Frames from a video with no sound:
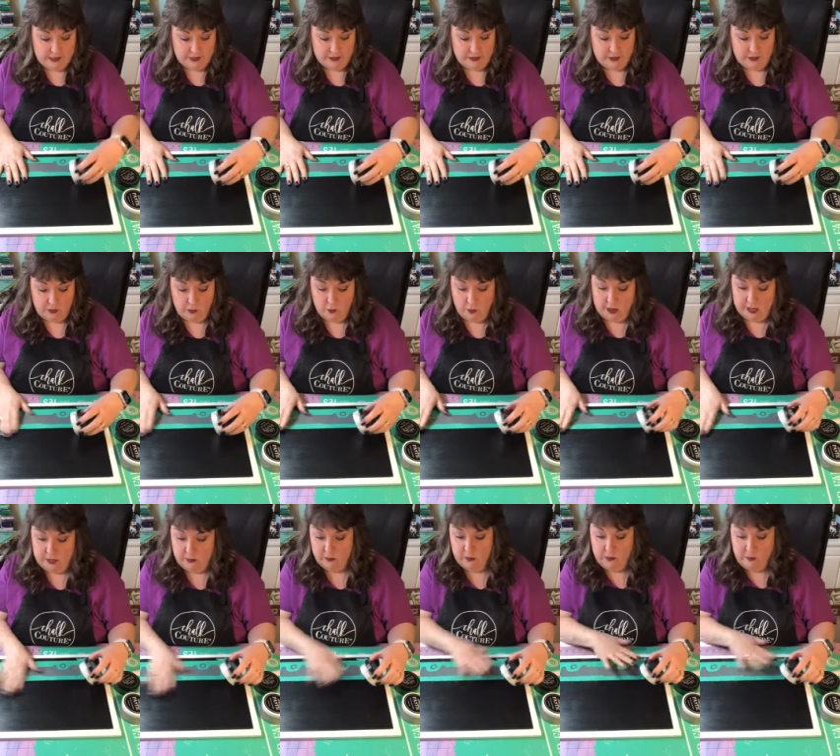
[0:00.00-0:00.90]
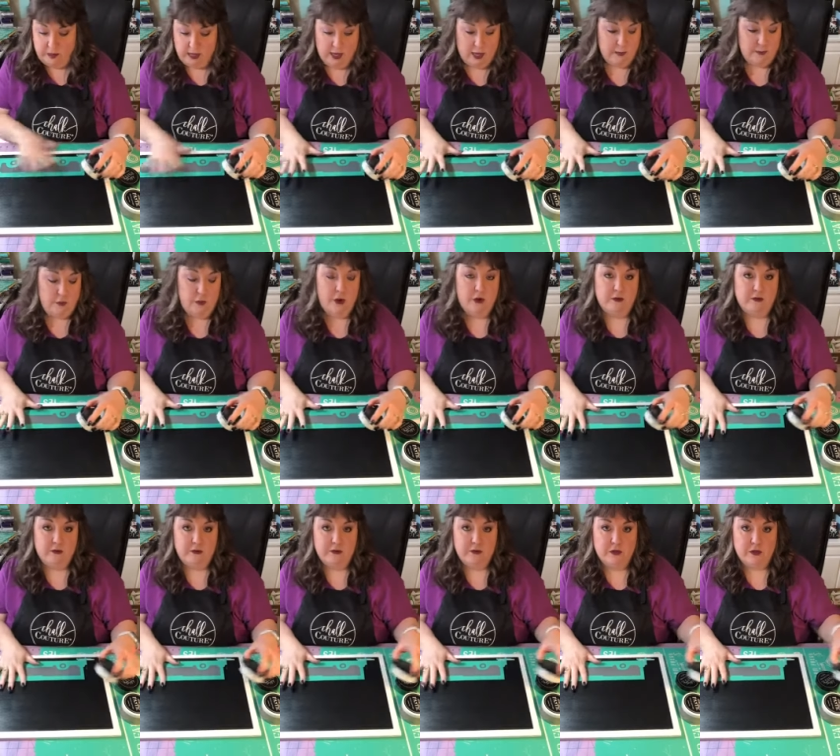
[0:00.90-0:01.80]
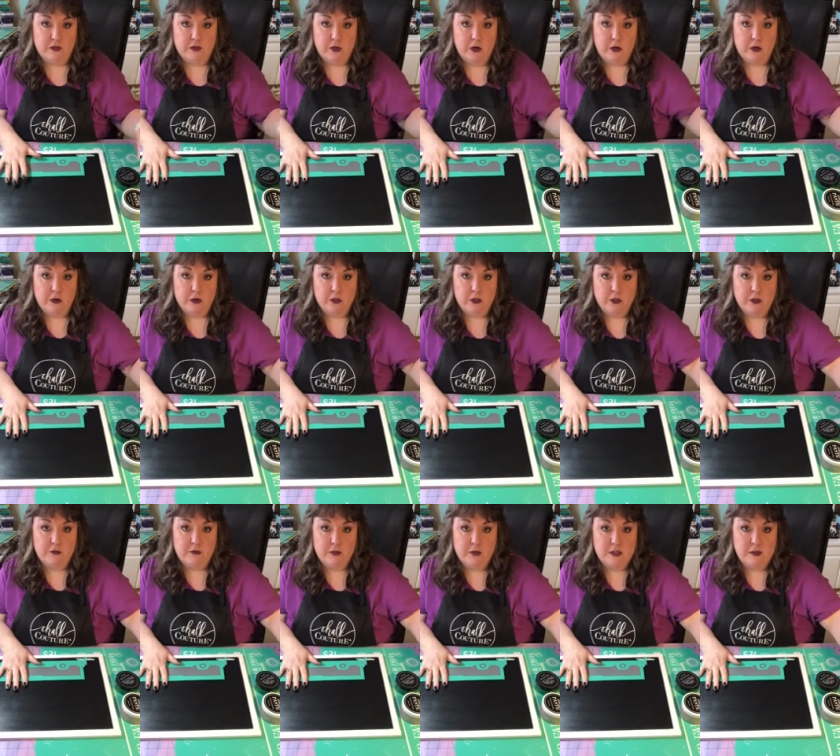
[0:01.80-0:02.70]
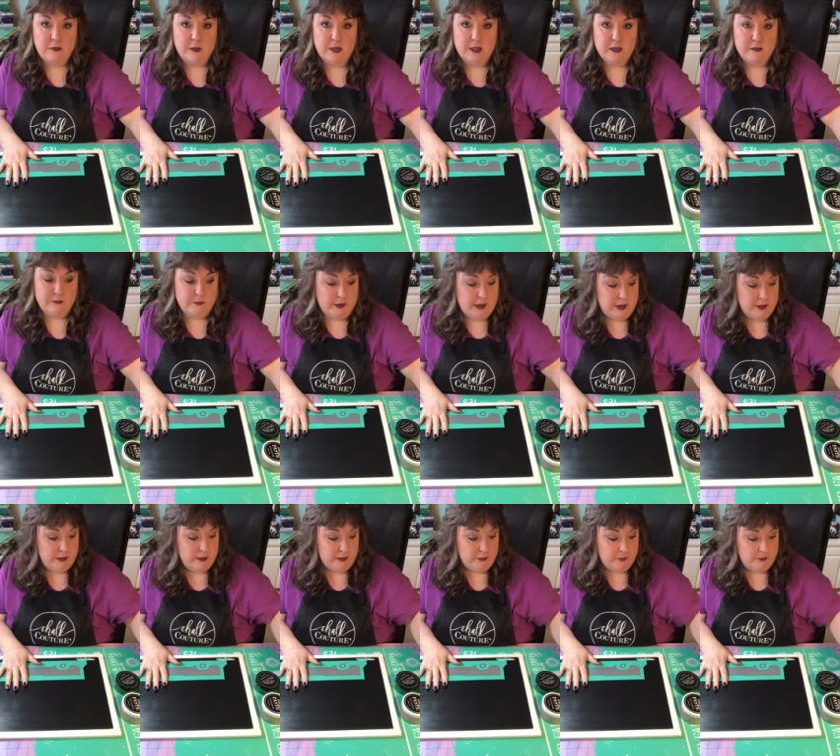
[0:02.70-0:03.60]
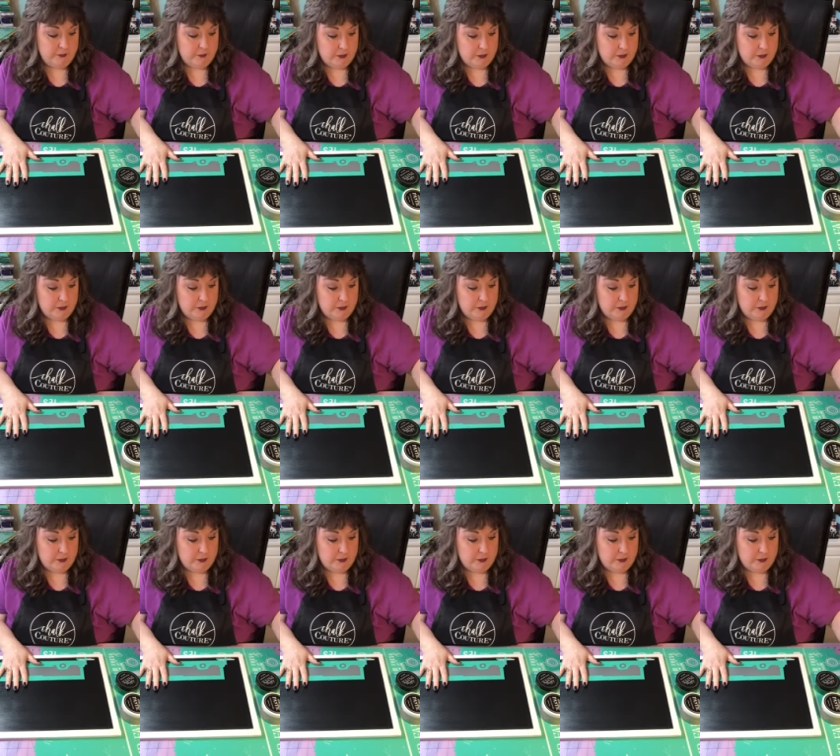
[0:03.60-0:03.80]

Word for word: I think the white will pop off of the darker surface better.